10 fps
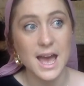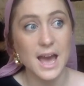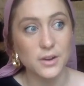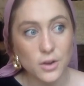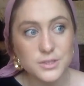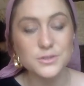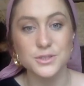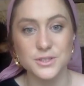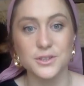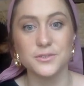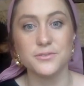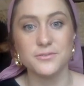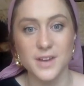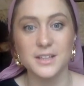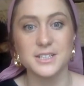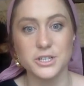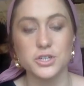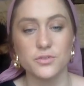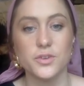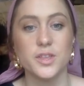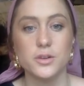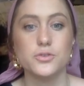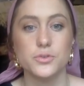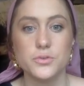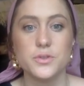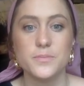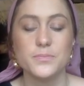and also deserve validation for their truth.